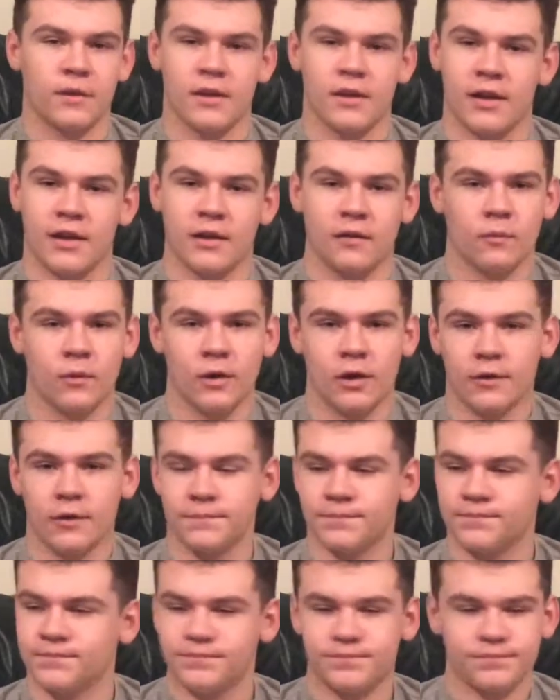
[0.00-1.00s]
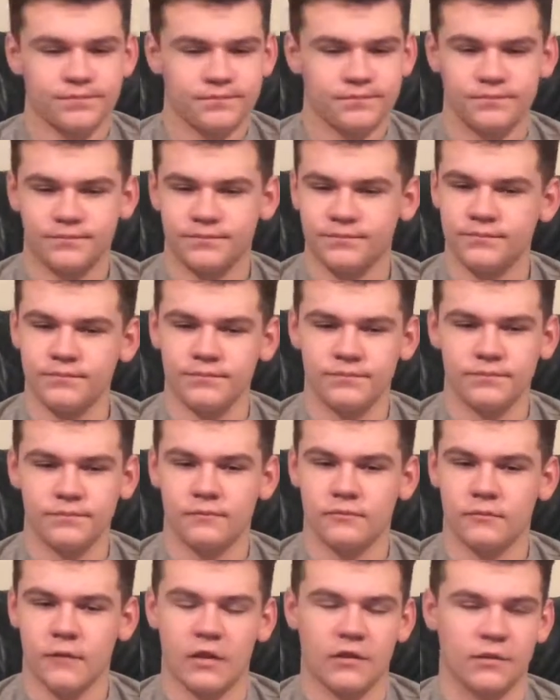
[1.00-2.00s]
it, and well,
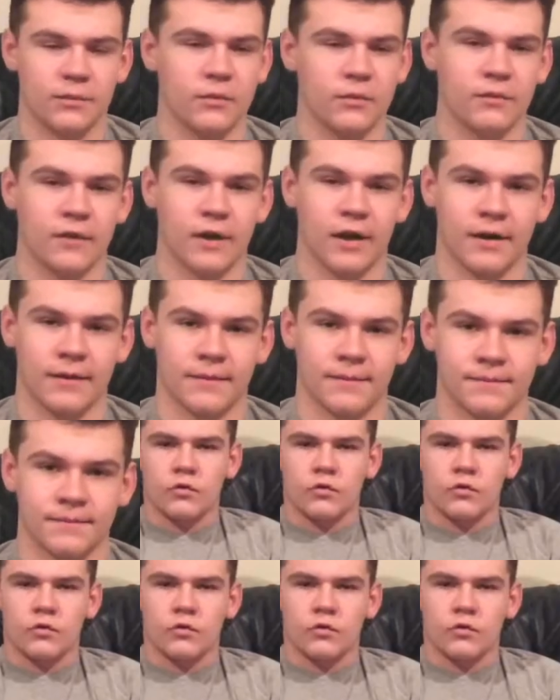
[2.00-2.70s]
let's move on.